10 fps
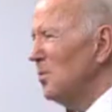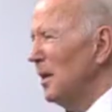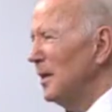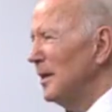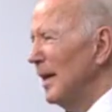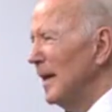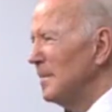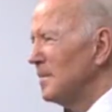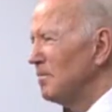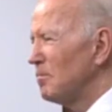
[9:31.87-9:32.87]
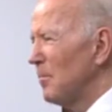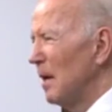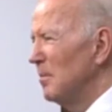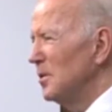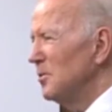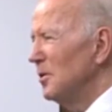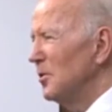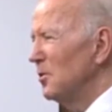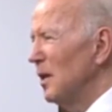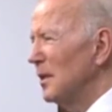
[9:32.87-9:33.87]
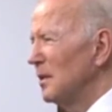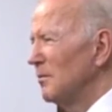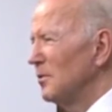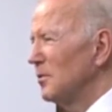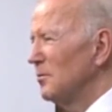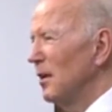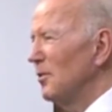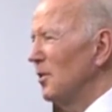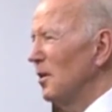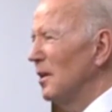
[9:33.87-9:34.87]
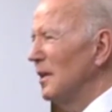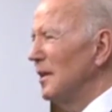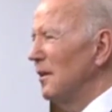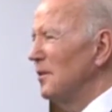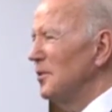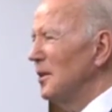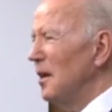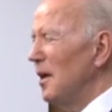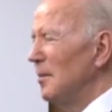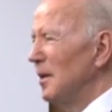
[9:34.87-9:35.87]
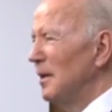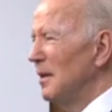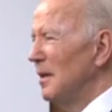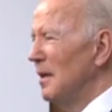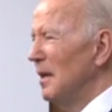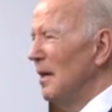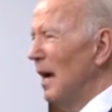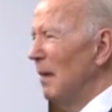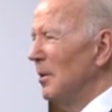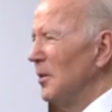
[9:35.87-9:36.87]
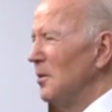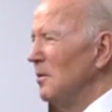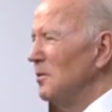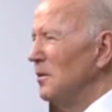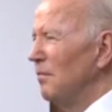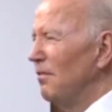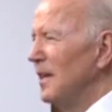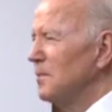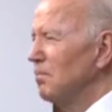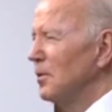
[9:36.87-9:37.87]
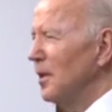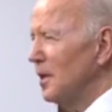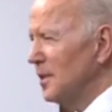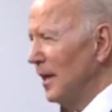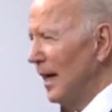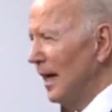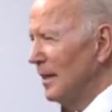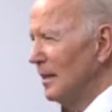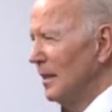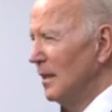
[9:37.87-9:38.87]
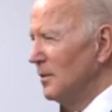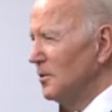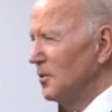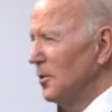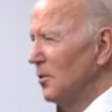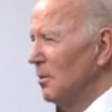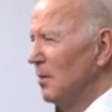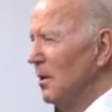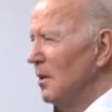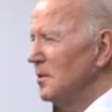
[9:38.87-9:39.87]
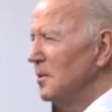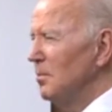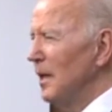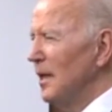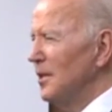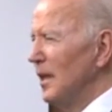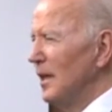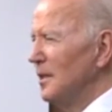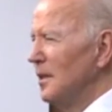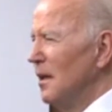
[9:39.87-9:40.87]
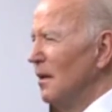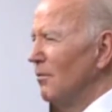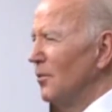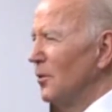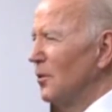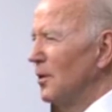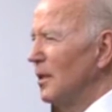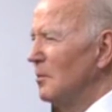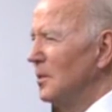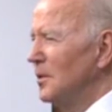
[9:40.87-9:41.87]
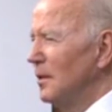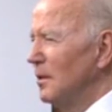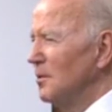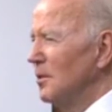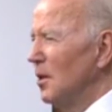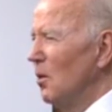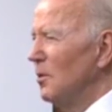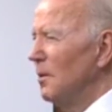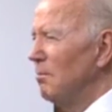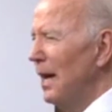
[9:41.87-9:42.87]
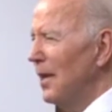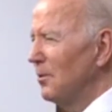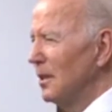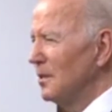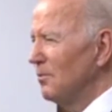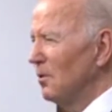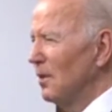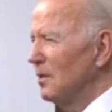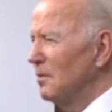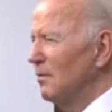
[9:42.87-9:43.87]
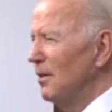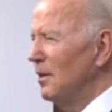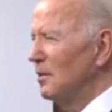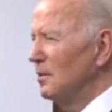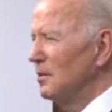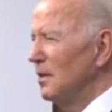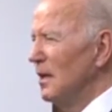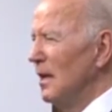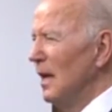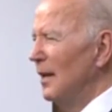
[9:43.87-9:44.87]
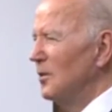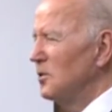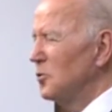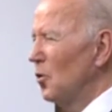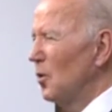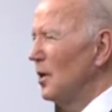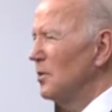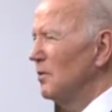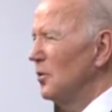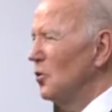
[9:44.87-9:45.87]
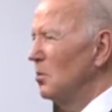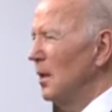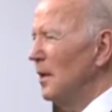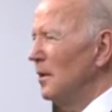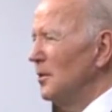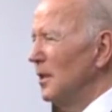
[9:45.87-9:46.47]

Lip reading: today I'm issuing a directive to strengthen our clean energy economy. I'm going to use the Defense Production Act to secure American supply chains for the critical materials that go into batteries for electric vehicles and the storage of renewable energy,